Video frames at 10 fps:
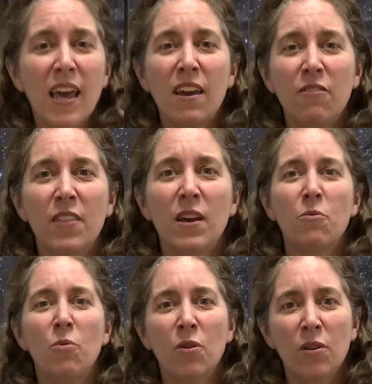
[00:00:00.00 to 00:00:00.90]
If they
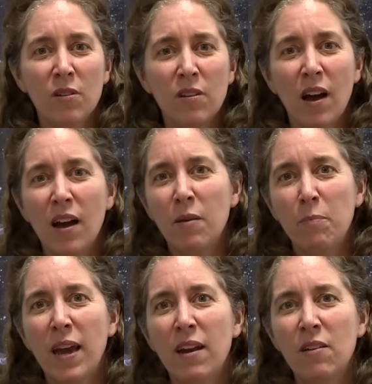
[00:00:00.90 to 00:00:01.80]
were a
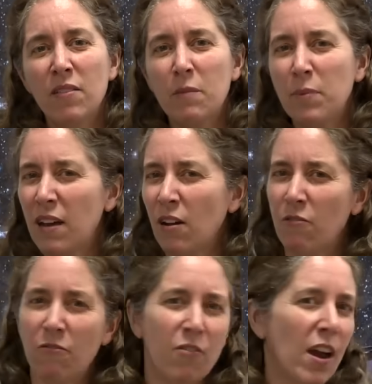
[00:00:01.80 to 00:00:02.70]
pair, they'd be on
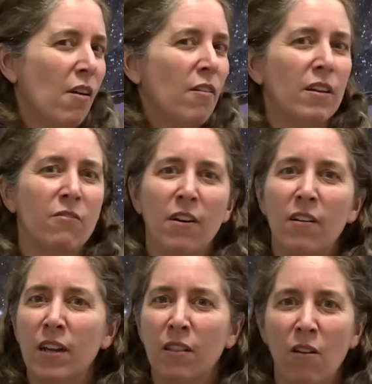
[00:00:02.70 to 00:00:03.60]
a very,
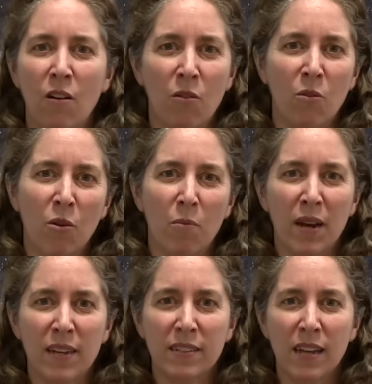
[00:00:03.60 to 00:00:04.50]
very long
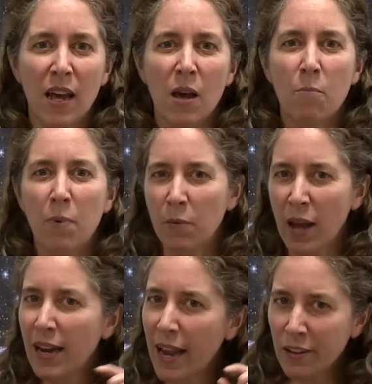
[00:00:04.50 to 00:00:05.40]
orbit. But we
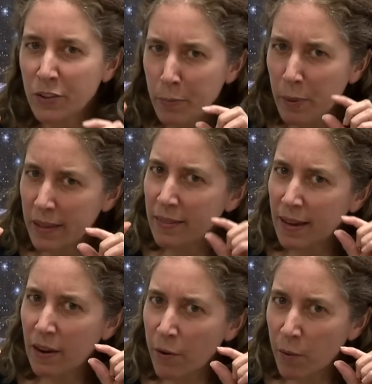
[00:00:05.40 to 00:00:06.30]
hadn't actually pinned
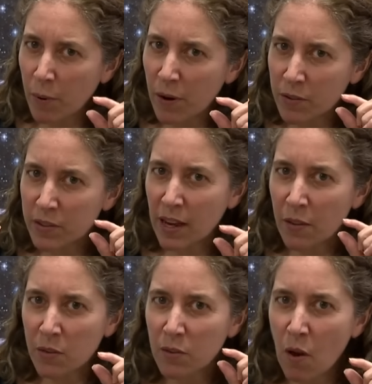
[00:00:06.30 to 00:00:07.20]
the error bars
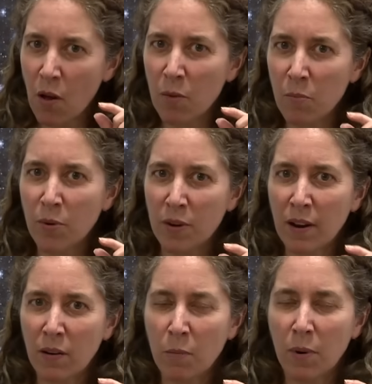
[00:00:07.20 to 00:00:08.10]
down, those all-important
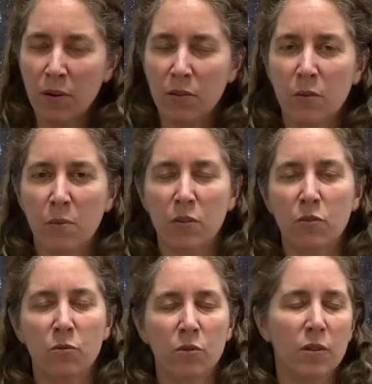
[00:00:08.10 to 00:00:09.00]
error bars, to be
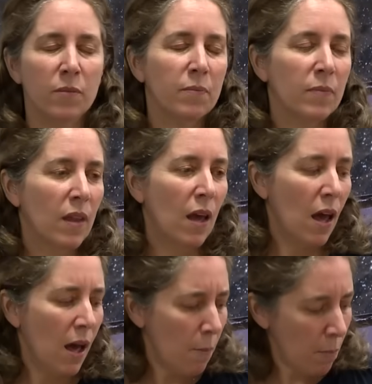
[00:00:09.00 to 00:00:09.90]
sure.
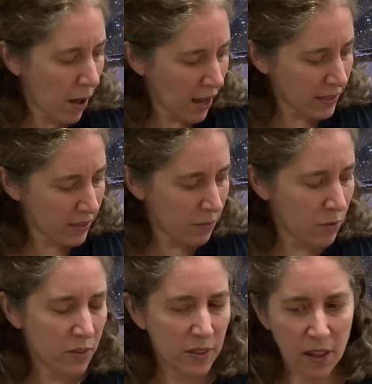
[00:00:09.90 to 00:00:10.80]
But
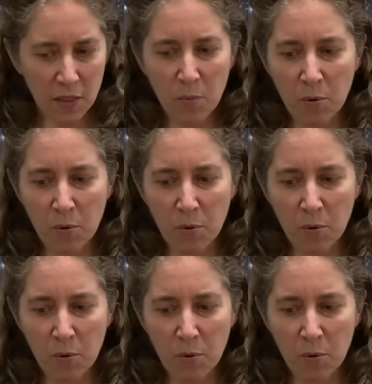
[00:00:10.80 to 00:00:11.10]
there's another